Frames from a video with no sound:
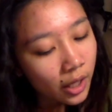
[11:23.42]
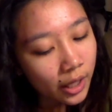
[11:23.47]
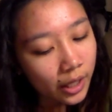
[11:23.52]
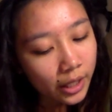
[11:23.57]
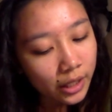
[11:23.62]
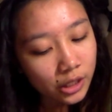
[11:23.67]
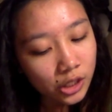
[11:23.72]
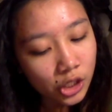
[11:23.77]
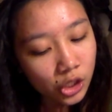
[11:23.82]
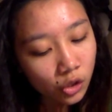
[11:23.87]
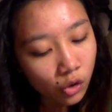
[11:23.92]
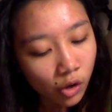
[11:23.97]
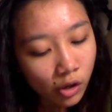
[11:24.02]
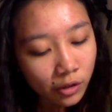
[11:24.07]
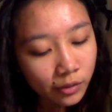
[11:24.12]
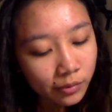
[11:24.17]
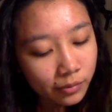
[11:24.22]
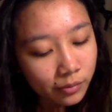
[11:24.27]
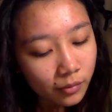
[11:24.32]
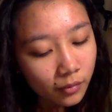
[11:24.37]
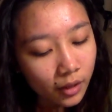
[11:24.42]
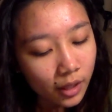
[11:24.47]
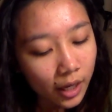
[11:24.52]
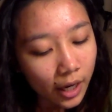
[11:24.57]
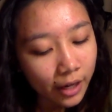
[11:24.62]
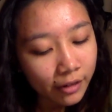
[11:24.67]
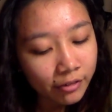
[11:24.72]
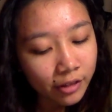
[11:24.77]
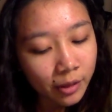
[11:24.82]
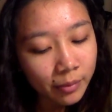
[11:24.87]
In short,
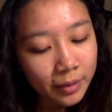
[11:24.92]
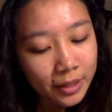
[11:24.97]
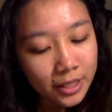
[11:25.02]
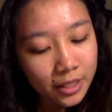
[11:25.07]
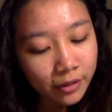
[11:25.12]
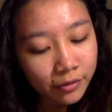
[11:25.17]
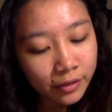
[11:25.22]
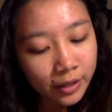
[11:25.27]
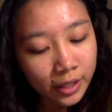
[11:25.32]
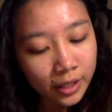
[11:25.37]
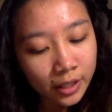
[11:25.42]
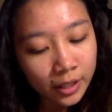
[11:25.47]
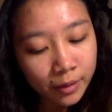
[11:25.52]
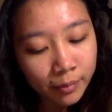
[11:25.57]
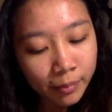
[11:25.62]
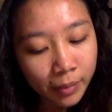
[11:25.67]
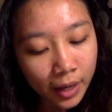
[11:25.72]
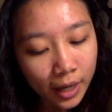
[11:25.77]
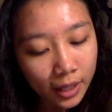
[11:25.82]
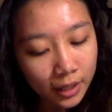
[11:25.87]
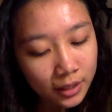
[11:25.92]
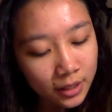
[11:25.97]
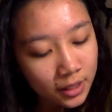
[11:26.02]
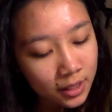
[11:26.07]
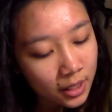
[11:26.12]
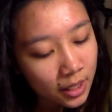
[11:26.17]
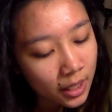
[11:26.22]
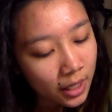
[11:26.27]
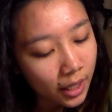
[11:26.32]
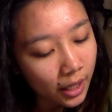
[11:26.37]
I found myself at an impasse,
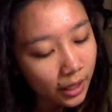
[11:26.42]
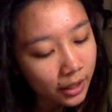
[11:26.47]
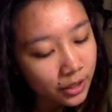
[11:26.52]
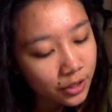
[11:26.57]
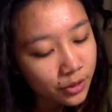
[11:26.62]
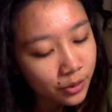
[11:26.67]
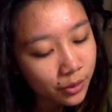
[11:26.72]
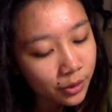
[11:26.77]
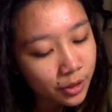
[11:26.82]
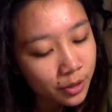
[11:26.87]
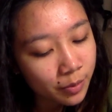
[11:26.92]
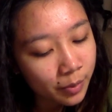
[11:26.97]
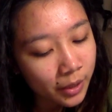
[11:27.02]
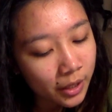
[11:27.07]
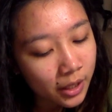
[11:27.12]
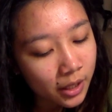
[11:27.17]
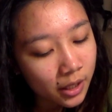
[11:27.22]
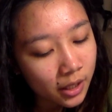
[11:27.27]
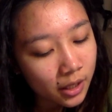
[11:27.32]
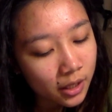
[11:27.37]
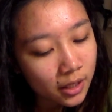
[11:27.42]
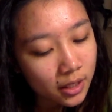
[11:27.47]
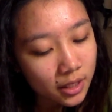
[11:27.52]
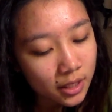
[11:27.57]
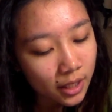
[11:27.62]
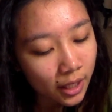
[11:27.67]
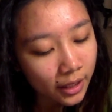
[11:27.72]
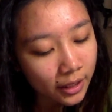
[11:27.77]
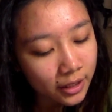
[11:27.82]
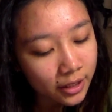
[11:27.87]
and so to speak,
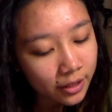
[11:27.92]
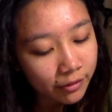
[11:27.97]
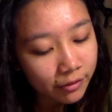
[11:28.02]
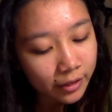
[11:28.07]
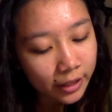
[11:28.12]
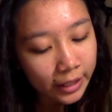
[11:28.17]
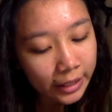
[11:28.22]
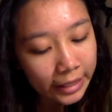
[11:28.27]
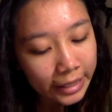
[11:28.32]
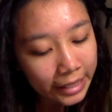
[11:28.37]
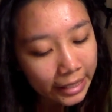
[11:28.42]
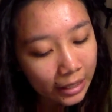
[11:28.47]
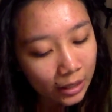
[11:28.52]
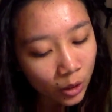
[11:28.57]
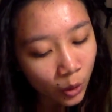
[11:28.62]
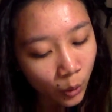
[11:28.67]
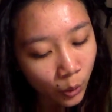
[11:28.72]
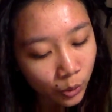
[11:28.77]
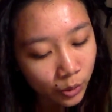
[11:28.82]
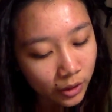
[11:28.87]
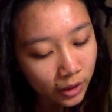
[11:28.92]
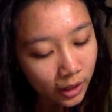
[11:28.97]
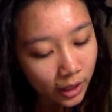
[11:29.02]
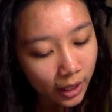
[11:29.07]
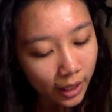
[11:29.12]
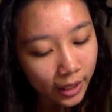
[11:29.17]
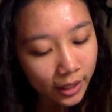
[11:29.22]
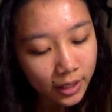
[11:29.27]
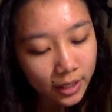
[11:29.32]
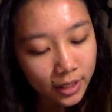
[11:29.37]
scientifically alone
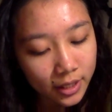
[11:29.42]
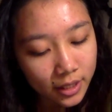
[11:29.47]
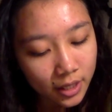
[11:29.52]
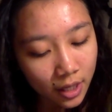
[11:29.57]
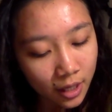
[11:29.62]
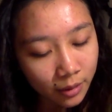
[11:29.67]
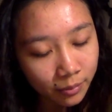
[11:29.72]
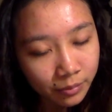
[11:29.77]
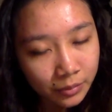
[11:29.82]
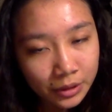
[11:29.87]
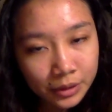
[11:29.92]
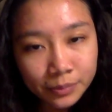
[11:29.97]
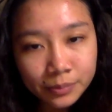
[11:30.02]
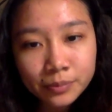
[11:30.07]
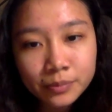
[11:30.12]
and disarmed.